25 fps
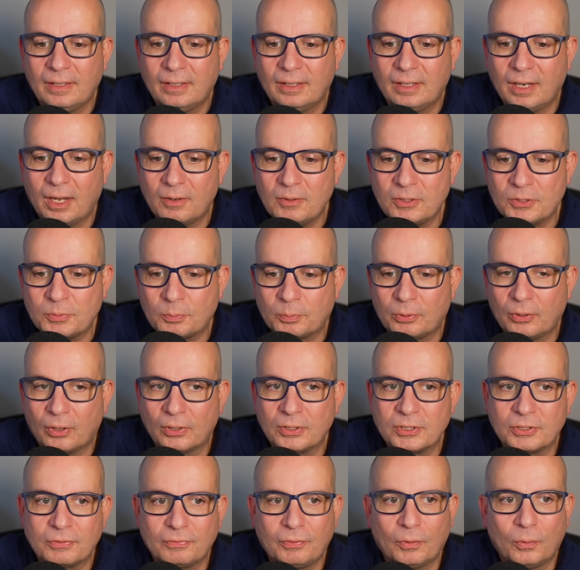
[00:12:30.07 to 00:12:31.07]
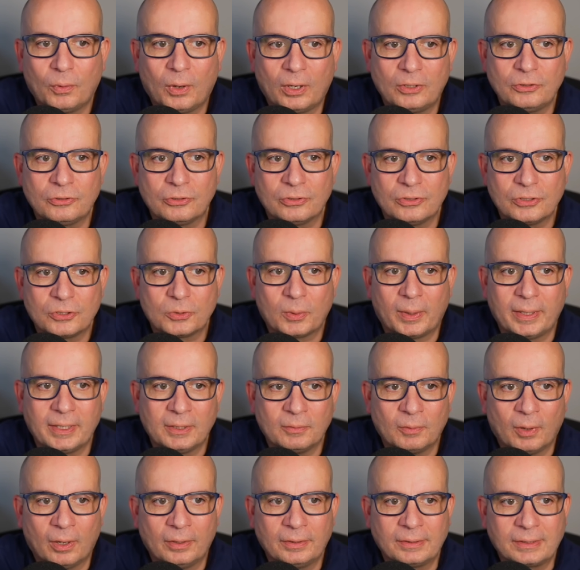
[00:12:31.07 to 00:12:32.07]
Lowest price,
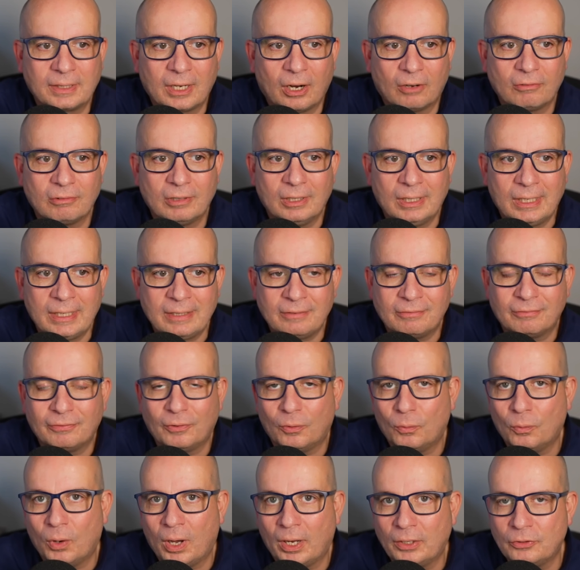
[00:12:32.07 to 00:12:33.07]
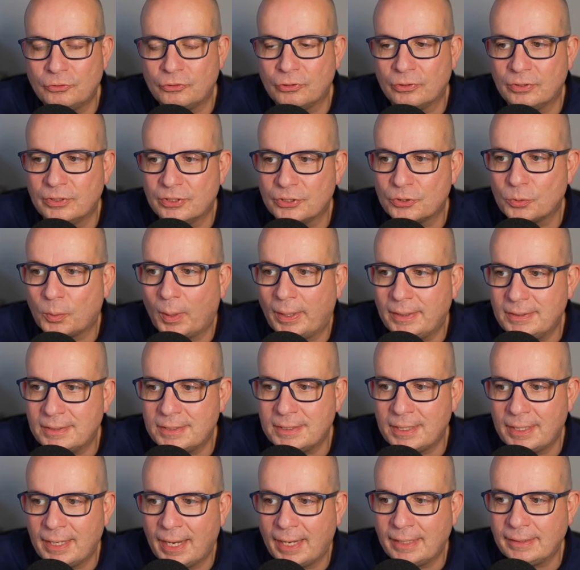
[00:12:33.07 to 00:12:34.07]
421, currently
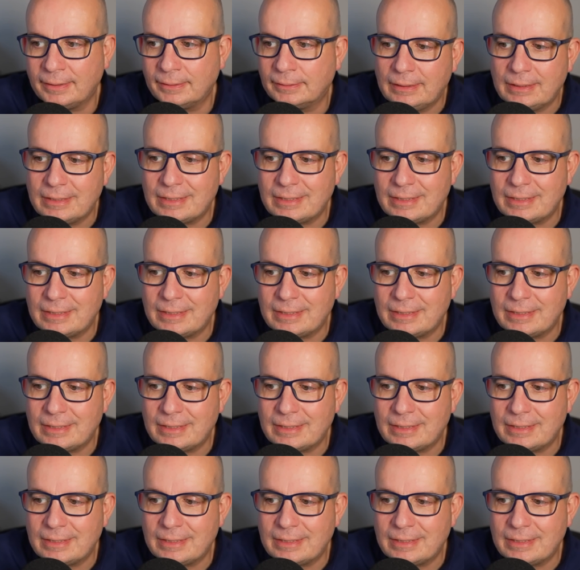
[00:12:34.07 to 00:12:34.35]
428.